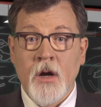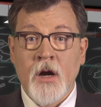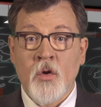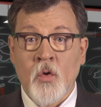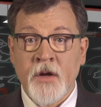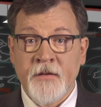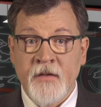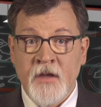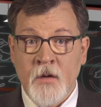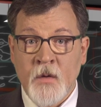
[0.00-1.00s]
According to
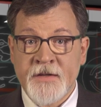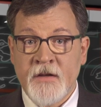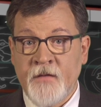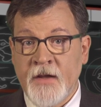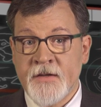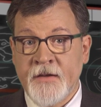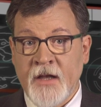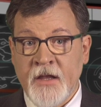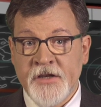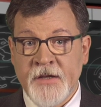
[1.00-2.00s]
the U.S. Defense
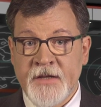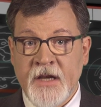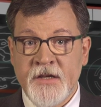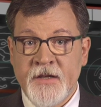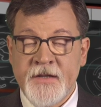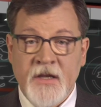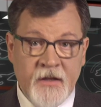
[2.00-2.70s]
Intelligence Agency, the